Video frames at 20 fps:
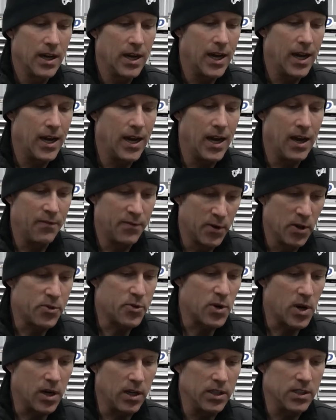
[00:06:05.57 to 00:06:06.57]
At full
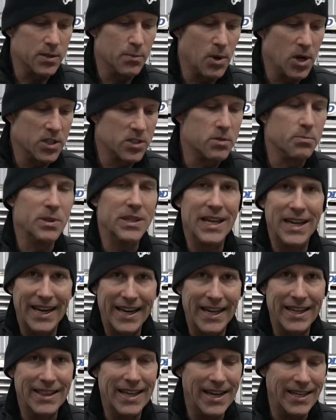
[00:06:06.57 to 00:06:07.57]
throttle, it's a monster, but then I
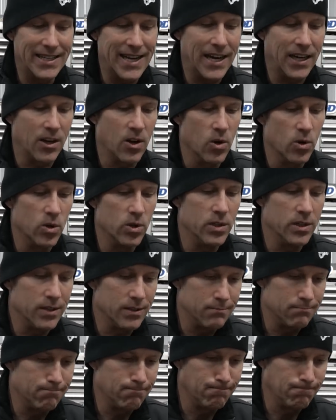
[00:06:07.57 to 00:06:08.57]
get that det code,
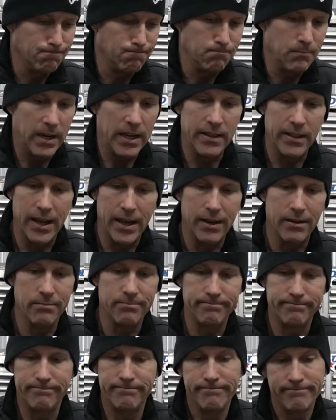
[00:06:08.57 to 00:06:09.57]
and then
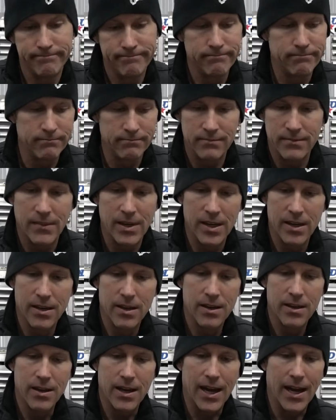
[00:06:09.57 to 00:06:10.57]

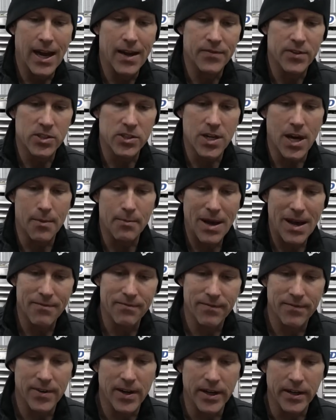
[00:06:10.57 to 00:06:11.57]
I have to stop having
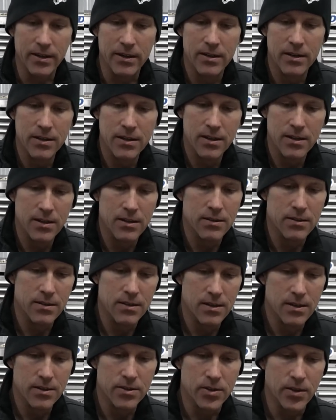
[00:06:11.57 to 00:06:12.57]
fun.
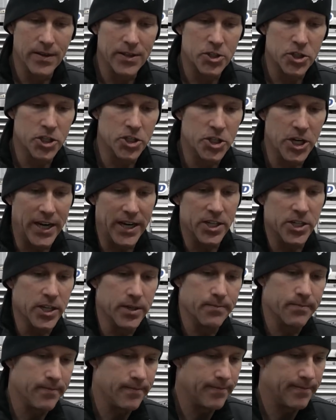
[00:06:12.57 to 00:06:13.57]
So this should change it.
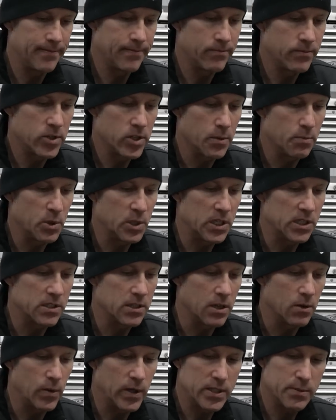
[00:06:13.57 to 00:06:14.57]
So I'll put these
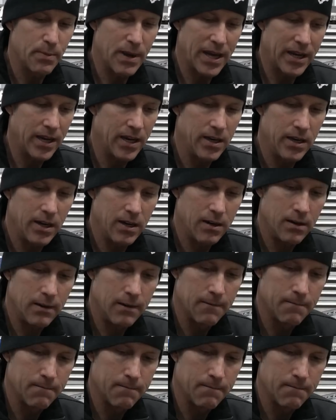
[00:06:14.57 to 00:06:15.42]
little weights back in here.